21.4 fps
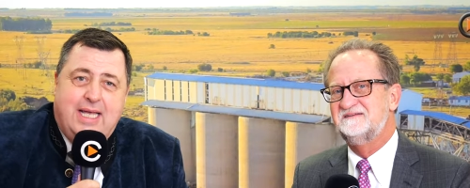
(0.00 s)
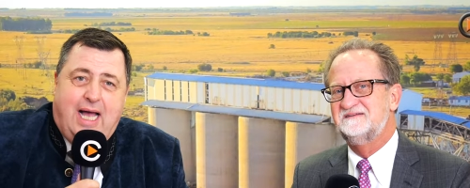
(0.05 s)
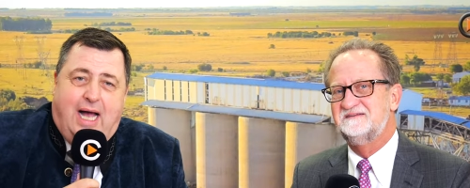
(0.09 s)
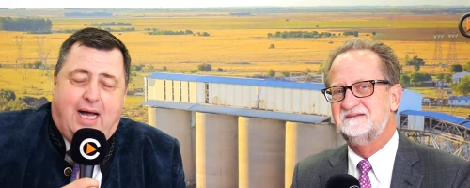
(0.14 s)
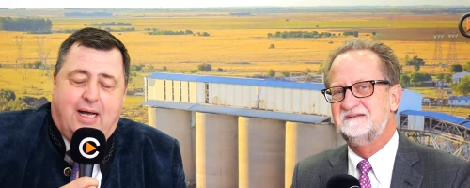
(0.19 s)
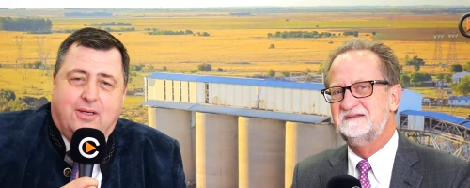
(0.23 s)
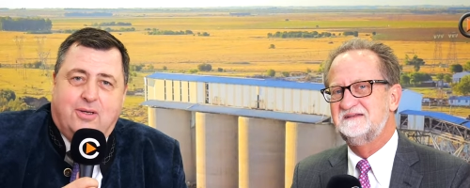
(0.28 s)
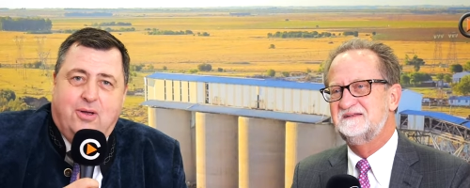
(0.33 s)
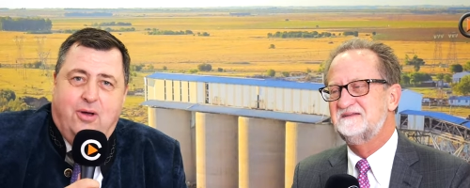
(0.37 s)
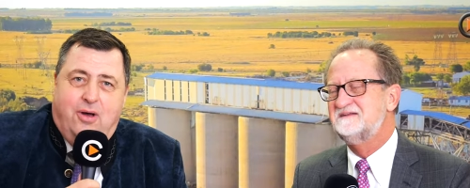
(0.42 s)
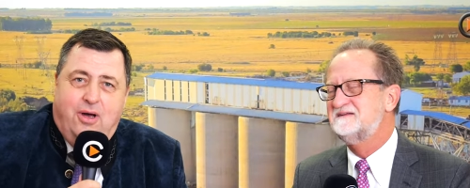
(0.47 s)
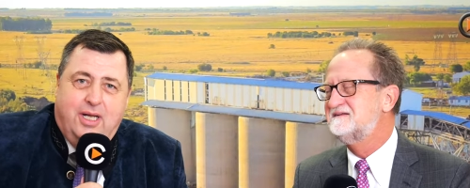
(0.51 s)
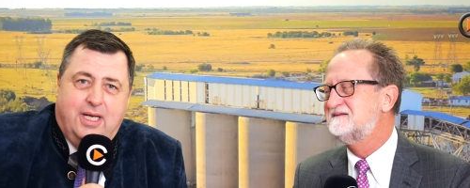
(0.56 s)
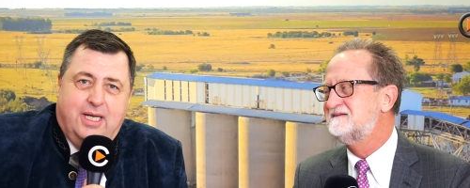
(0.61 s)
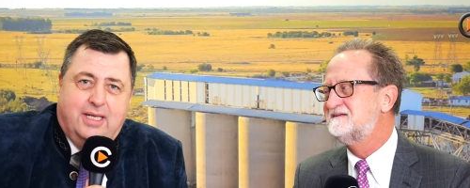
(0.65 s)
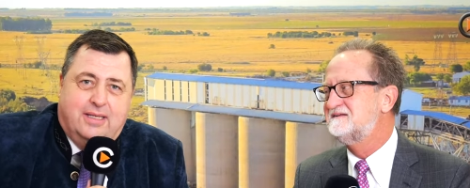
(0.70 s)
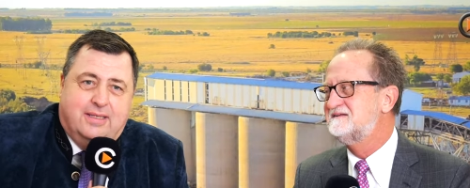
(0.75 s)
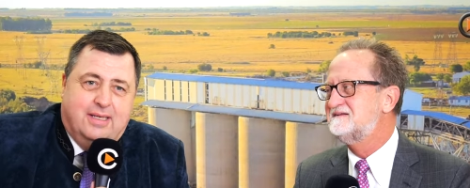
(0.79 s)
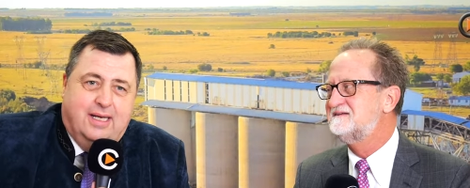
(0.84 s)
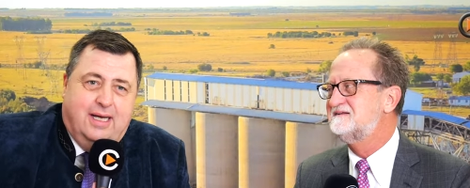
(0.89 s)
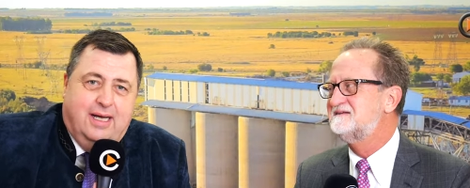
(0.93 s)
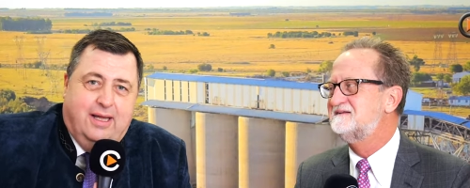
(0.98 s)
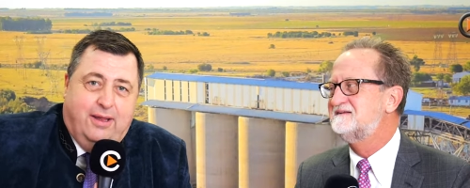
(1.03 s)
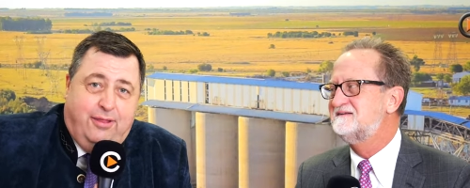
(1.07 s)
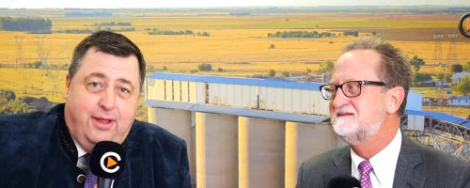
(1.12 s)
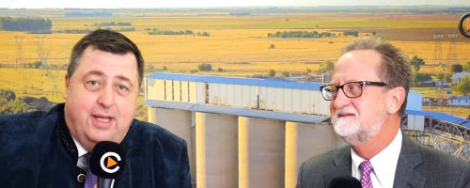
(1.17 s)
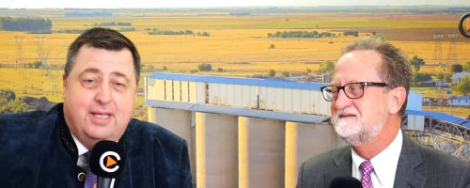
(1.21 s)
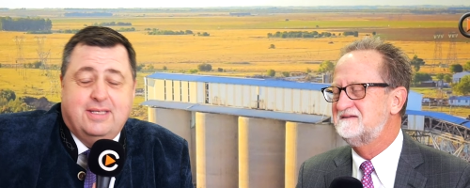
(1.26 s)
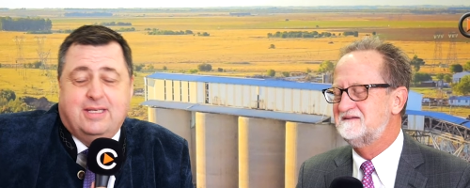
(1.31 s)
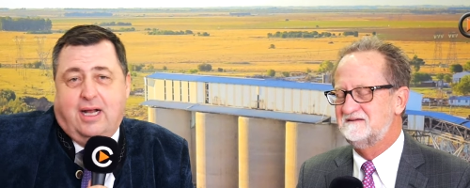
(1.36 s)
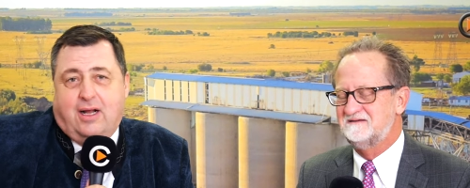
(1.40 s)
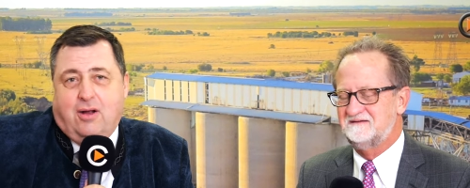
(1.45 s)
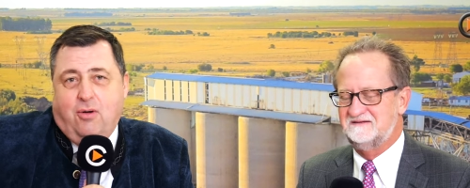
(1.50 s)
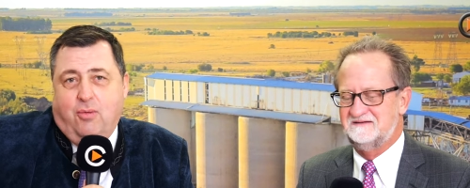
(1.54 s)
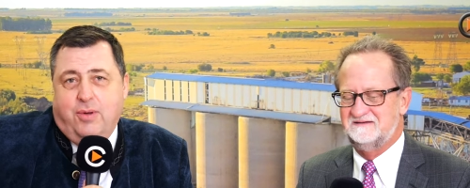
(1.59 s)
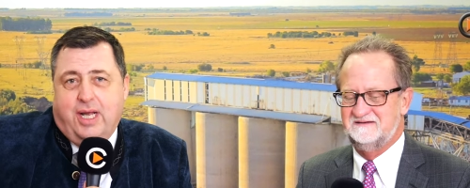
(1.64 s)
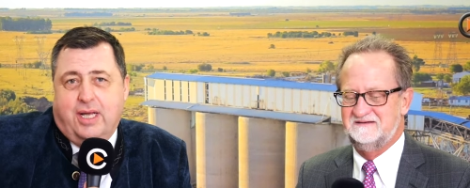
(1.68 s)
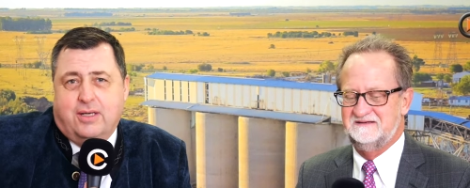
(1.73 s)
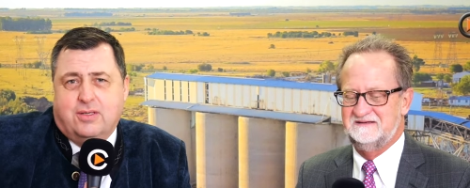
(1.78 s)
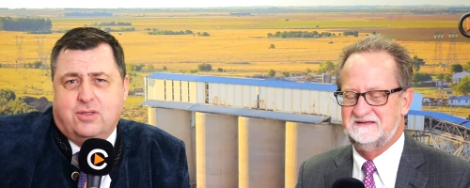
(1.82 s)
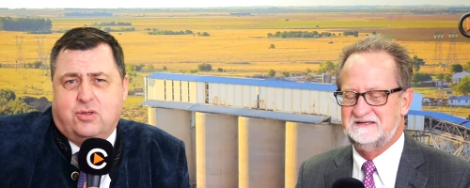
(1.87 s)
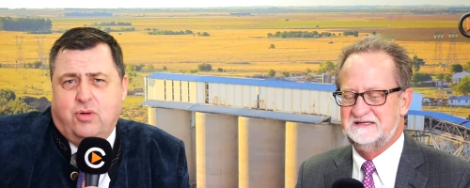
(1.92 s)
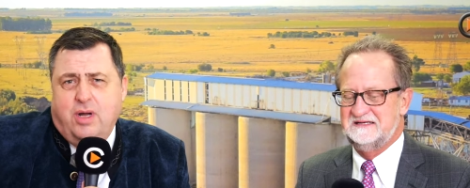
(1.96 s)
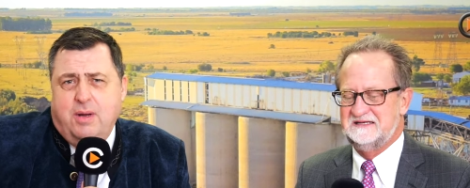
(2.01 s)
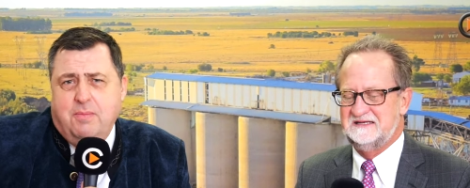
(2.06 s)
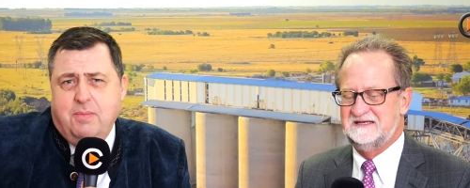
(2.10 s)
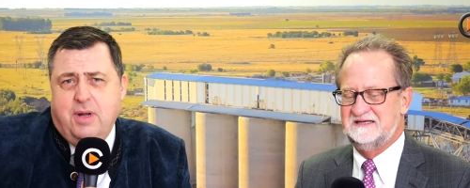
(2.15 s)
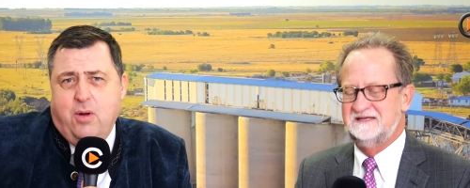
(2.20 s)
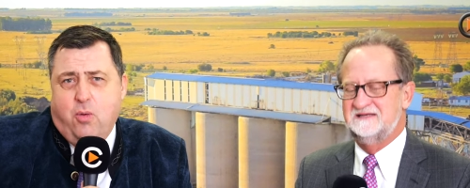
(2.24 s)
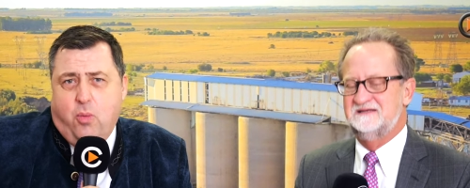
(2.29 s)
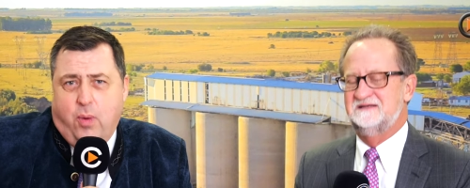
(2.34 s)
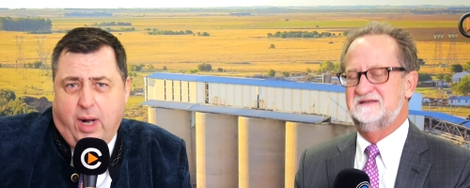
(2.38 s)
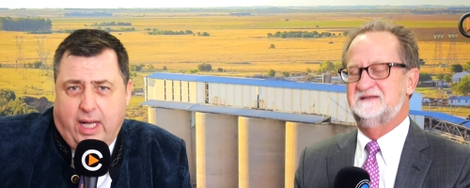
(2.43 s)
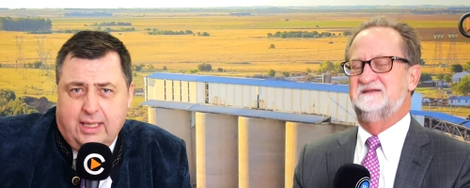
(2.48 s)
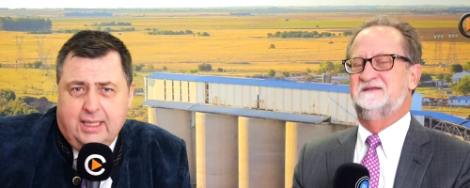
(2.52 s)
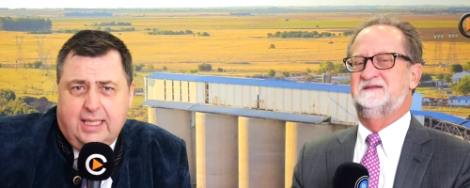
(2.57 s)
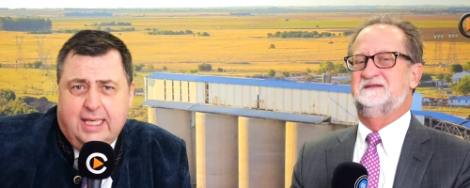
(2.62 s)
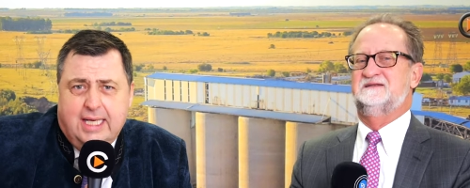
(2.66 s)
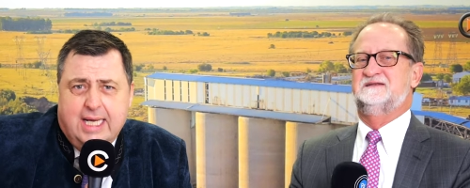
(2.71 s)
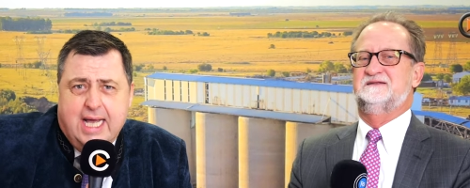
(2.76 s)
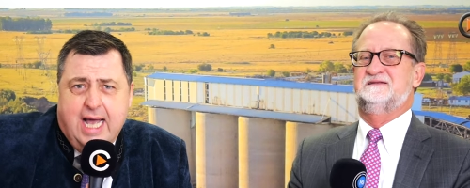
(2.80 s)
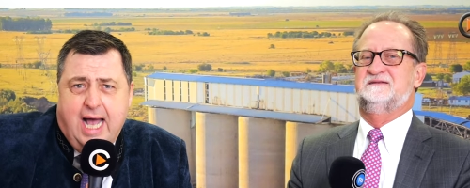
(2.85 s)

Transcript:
Speaker 1: Yeah, you heard it. Things are going extremely well.